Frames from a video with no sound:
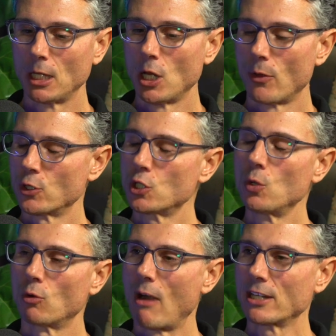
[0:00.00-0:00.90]
there's
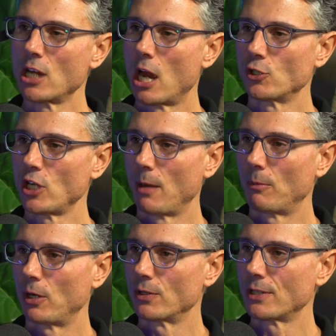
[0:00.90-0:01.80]
two erectile
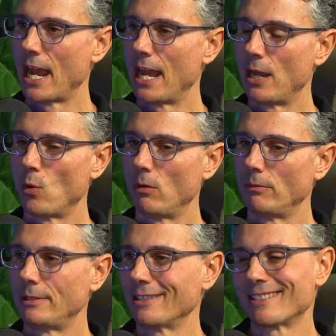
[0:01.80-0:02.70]
chambers, and
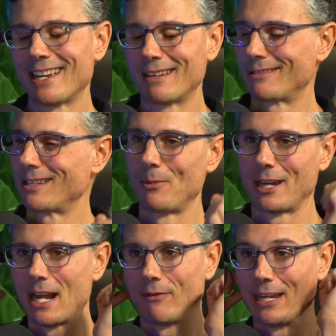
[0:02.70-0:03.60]
just like someone
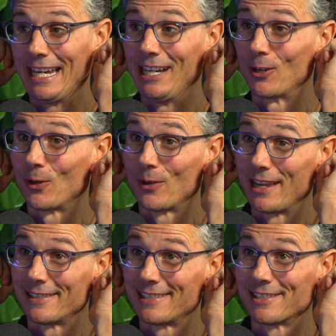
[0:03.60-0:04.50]
can have an ear
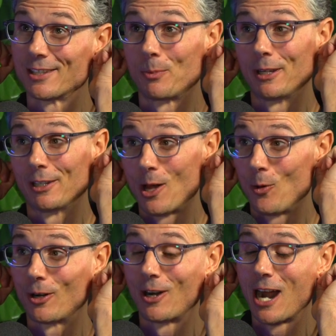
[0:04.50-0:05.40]
that sits a little bit
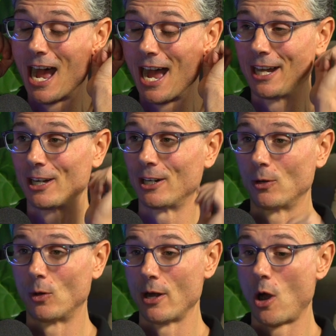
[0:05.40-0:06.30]
lower or
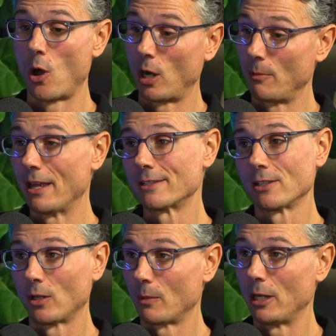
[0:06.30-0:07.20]
higher, or an arm that's
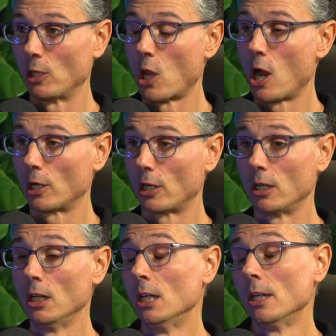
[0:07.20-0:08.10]
a little bit
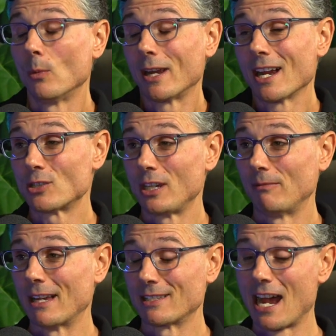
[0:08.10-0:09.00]
longer, we can
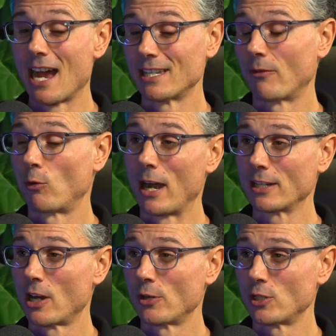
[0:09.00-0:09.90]
actually, as guys, have
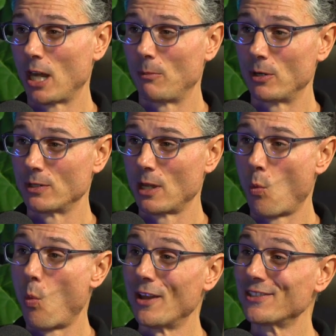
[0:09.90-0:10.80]
erectile chambers that
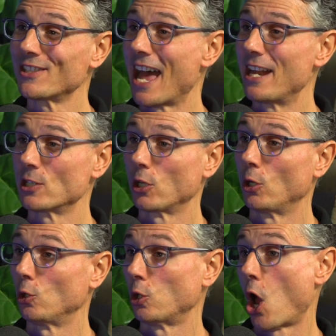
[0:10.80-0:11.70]
one side is a
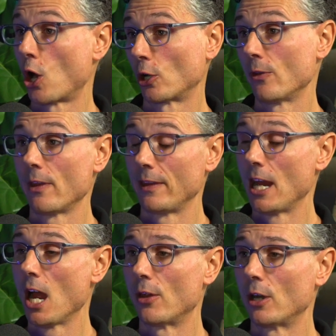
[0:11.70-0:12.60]
little longer than
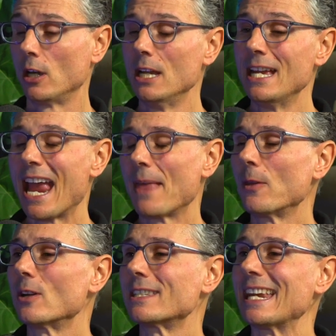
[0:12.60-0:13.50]
the other, and
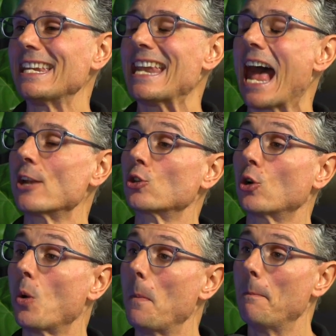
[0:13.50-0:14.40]
there is a
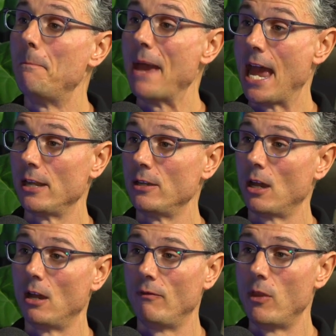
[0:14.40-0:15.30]
natural bend
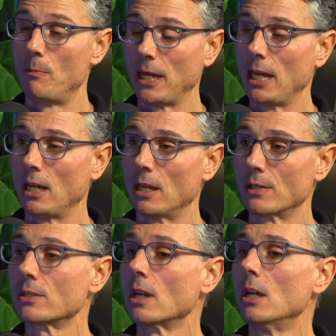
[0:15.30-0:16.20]
of the
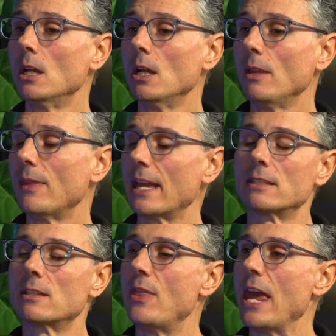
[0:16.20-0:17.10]
penis
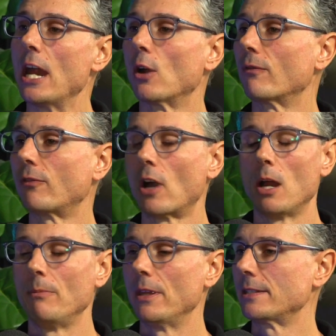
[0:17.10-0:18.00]
that's there
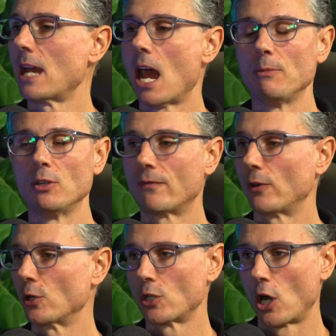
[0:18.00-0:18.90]
from the time you
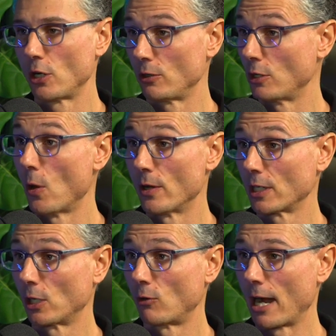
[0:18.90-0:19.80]
first start
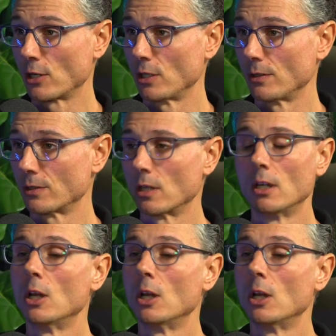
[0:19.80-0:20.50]
noticing erections.